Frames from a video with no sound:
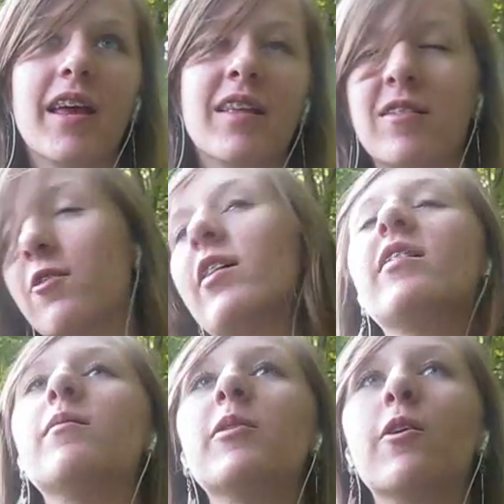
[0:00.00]
It's
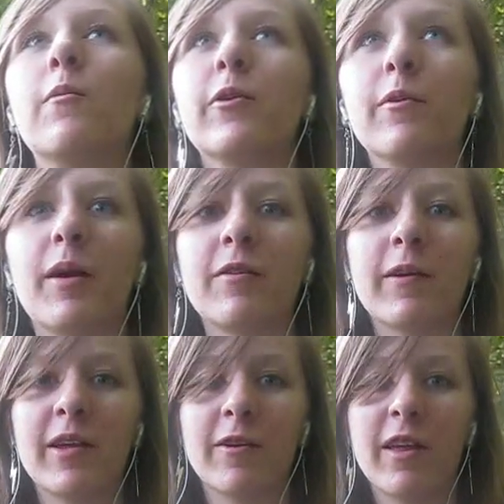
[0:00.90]
crazy being home and going back to
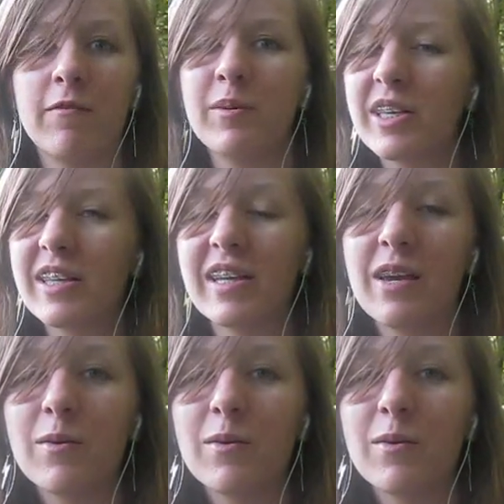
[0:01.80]
regular life, because